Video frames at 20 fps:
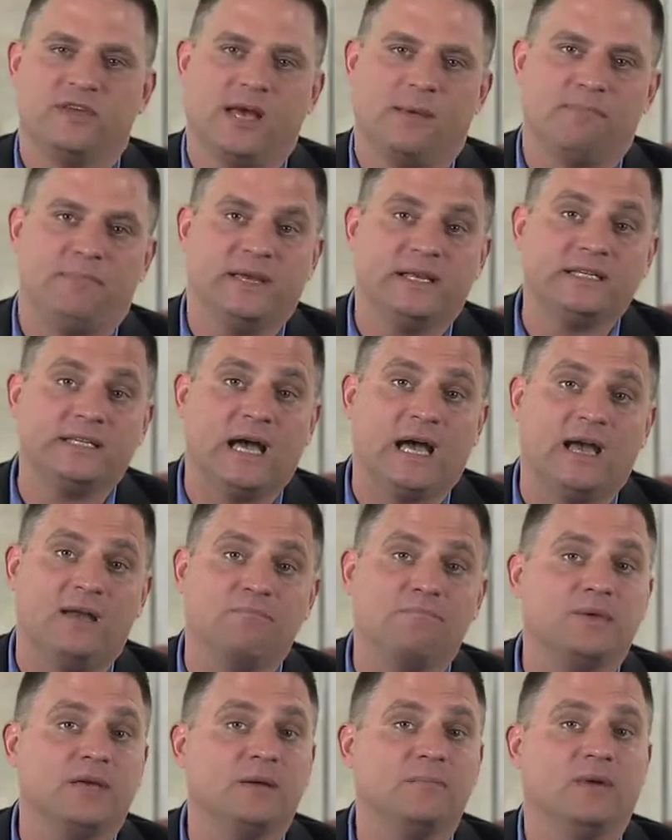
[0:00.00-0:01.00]
got big
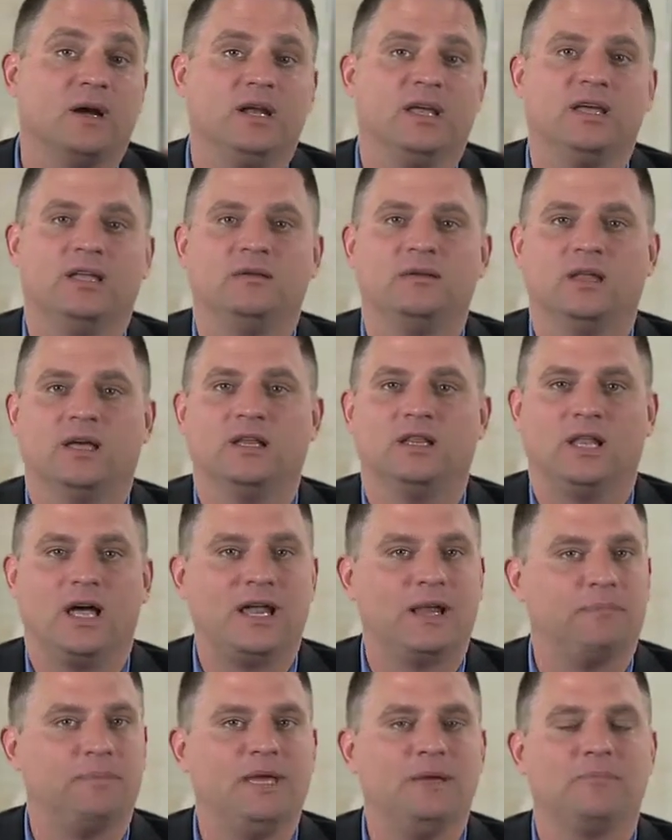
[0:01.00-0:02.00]
time, big money, and a
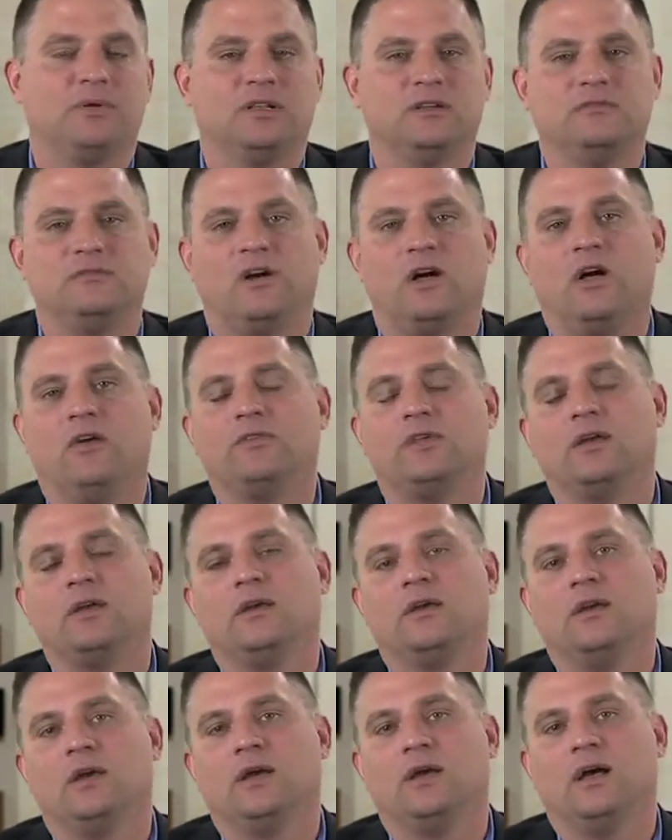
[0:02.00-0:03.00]
lot of people involved.
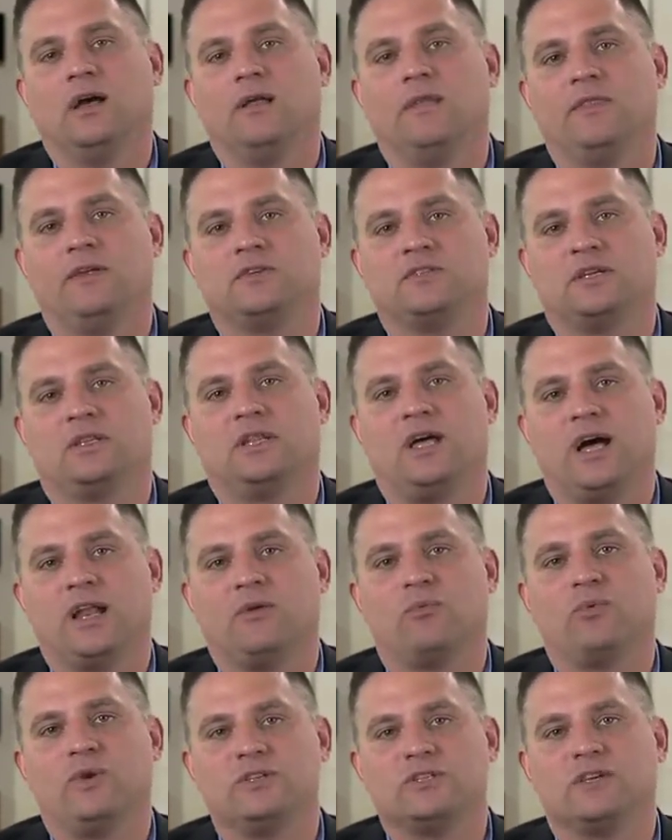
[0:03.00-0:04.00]
There's a lot
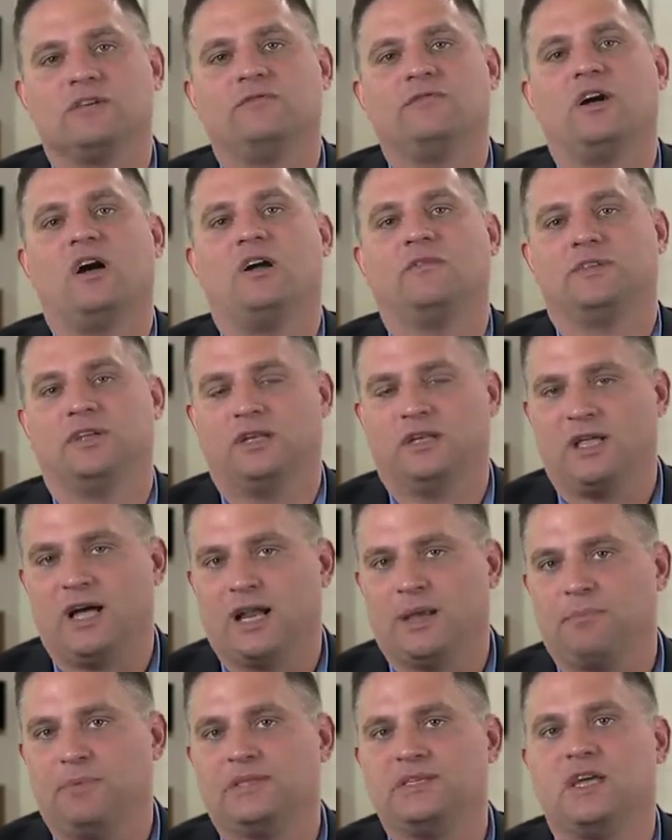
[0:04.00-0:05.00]
of risk involved and a
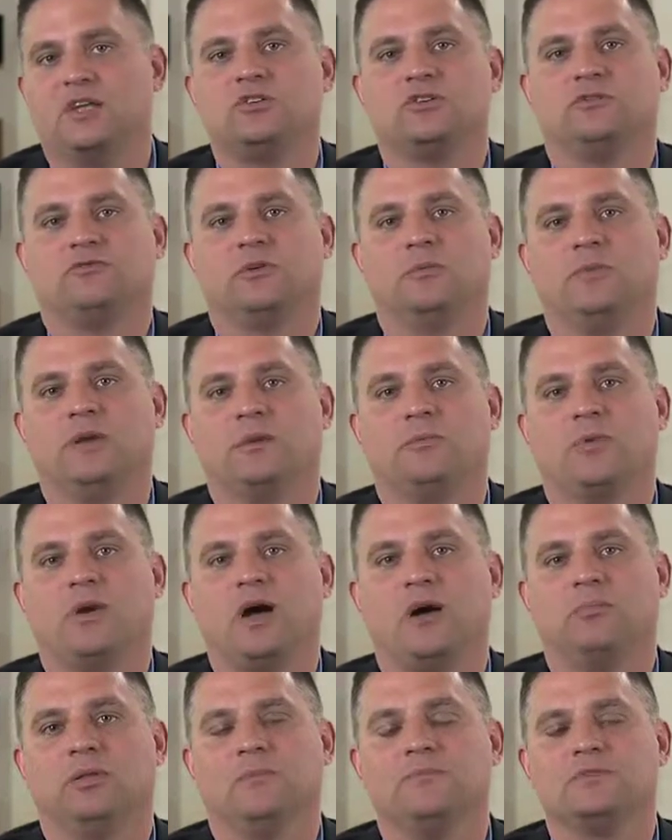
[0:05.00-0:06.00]
lot of potential for big
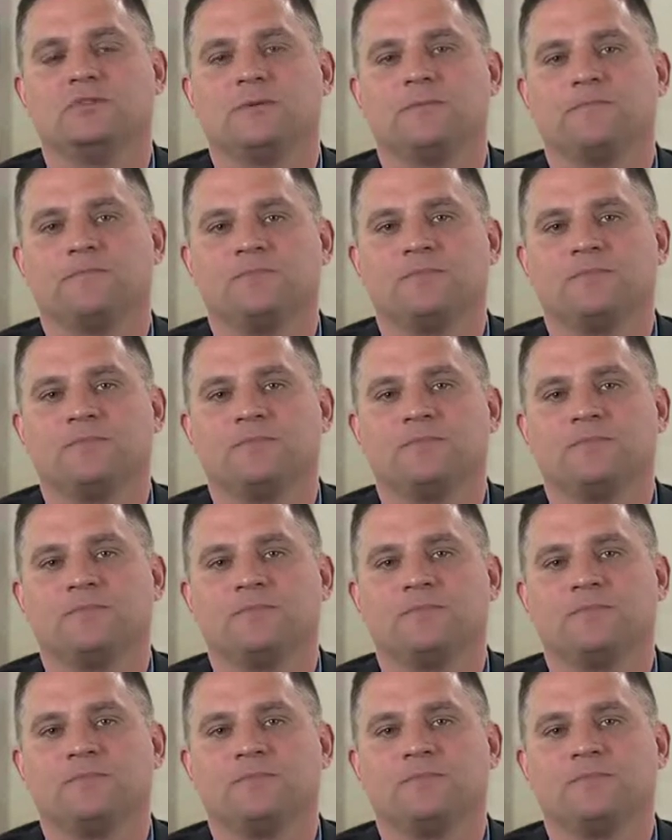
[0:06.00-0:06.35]
problems.